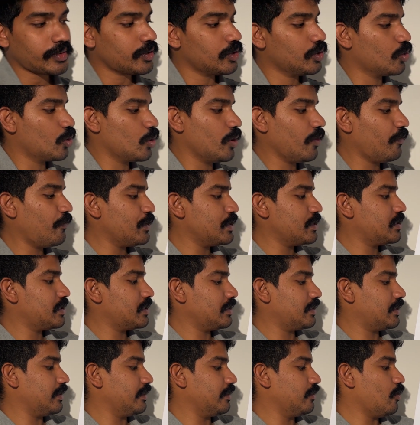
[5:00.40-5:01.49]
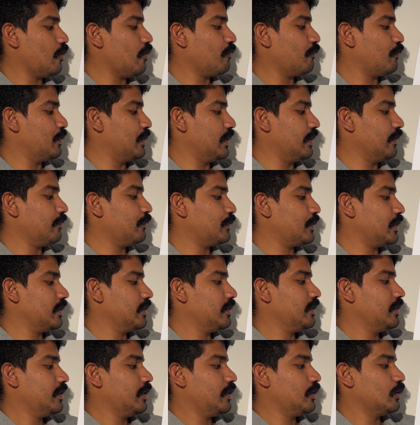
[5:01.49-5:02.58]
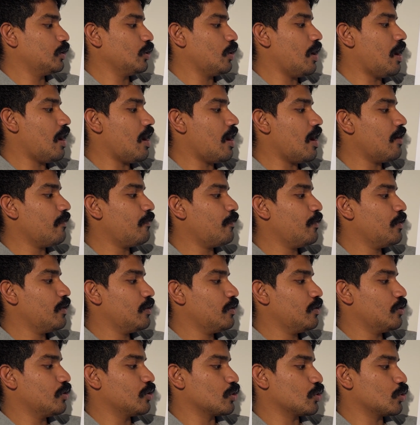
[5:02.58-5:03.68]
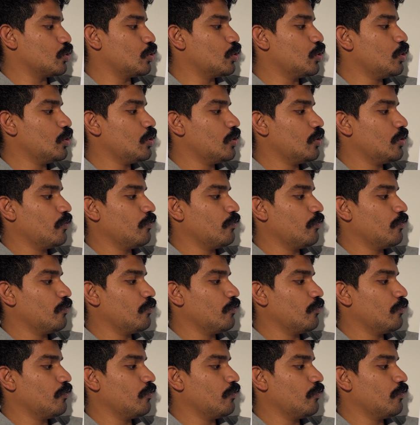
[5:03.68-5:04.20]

coefficient of lift into half rho